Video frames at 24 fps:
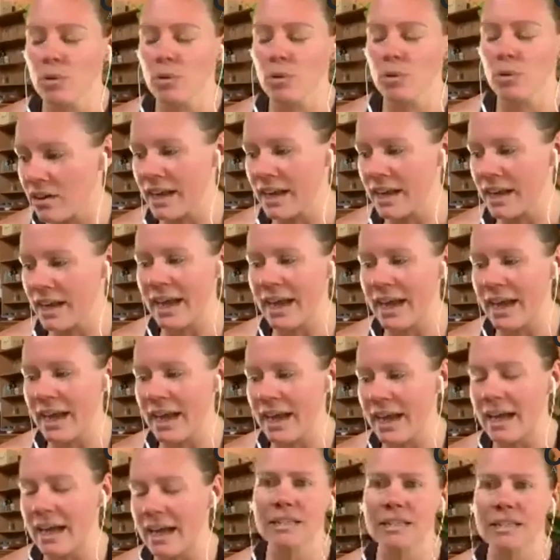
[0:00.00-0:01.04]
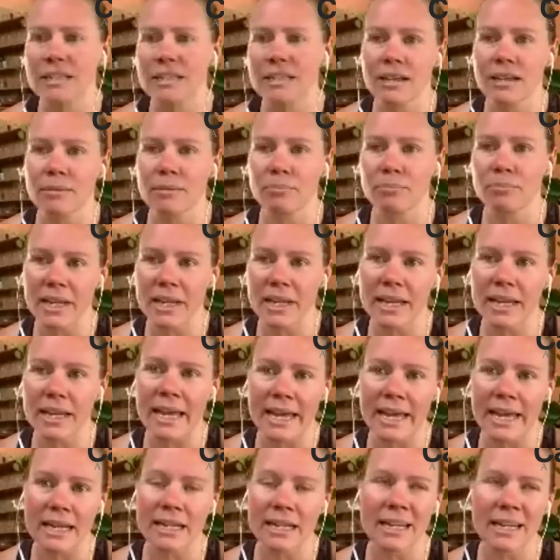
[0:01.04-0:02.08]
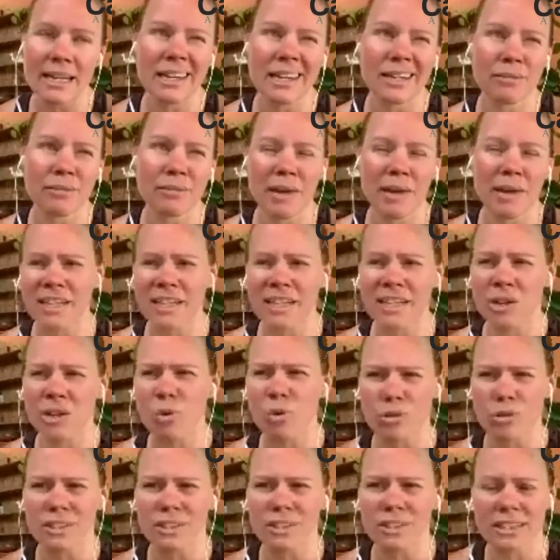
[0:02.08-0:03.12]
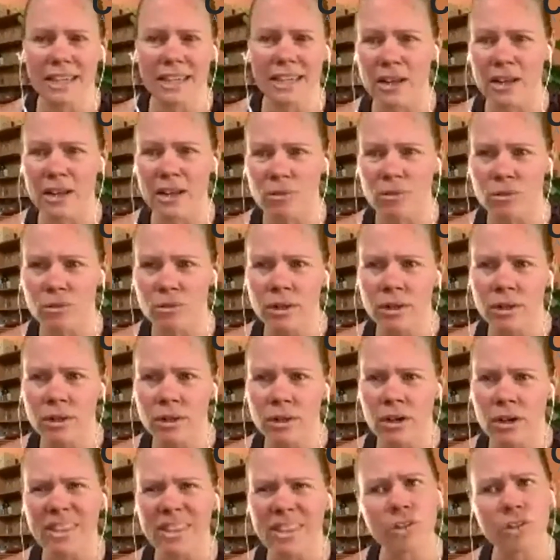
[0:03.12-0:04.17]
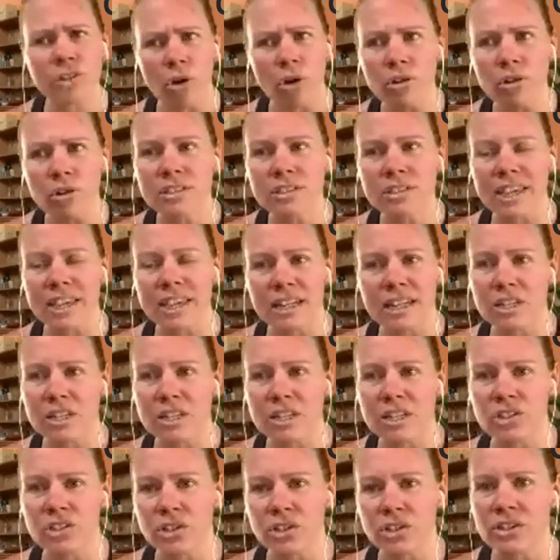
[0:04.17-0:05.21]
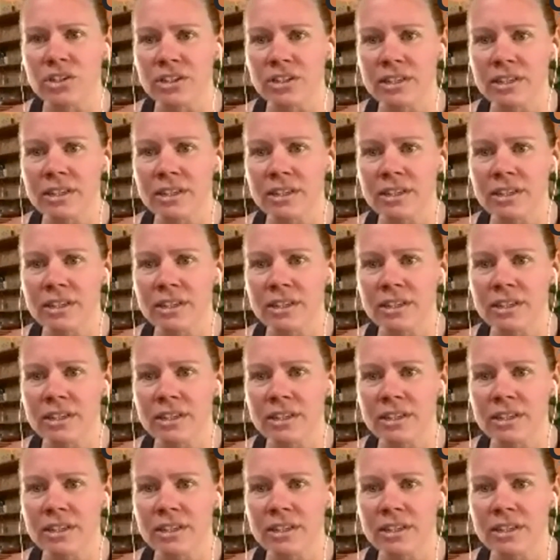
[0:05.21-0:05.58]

known as big head in mainly horses and cattle. I think dogs get it too.